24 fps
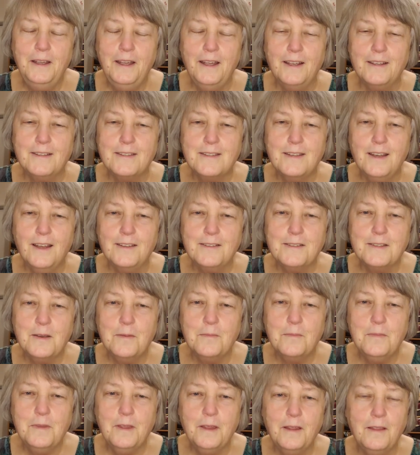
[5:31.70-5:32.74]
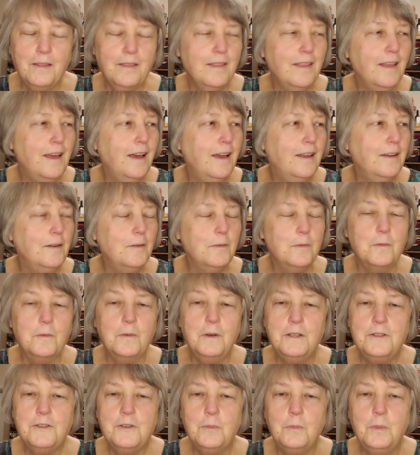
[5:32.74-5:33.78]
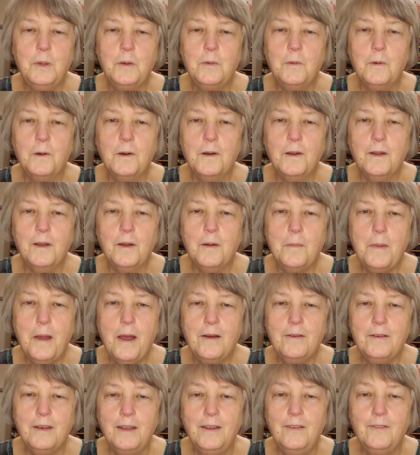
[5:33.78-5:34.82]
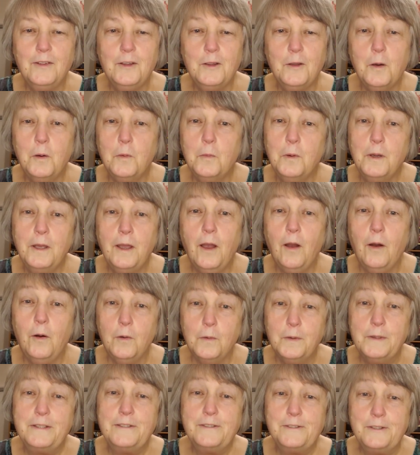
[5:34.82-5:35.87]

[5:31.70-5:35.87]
it's not something that we should be worrying about, even though we always